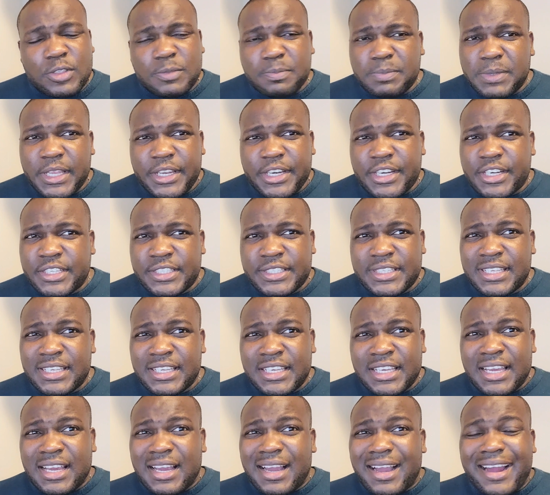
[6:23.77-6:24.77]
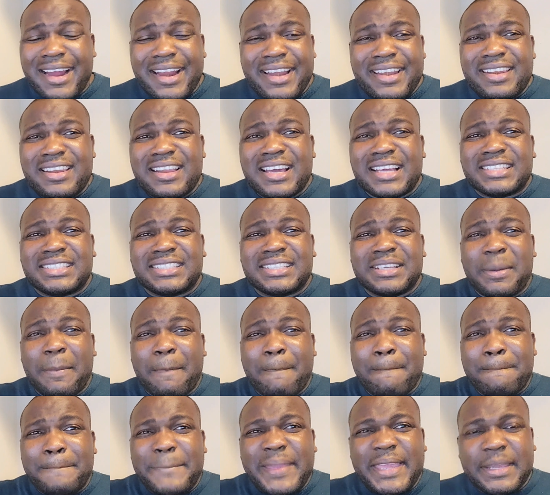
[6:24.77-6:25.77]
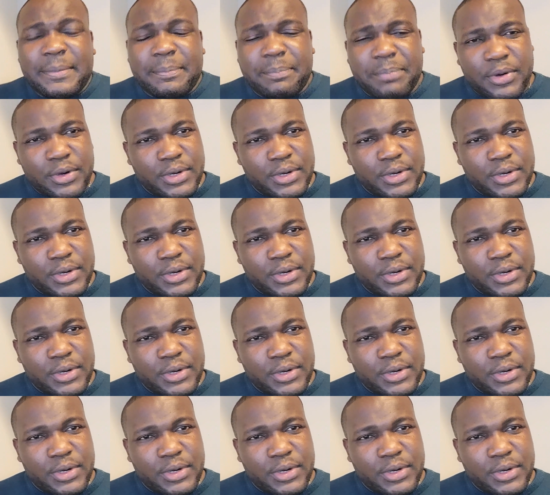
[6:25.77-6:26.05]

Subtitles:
players are not big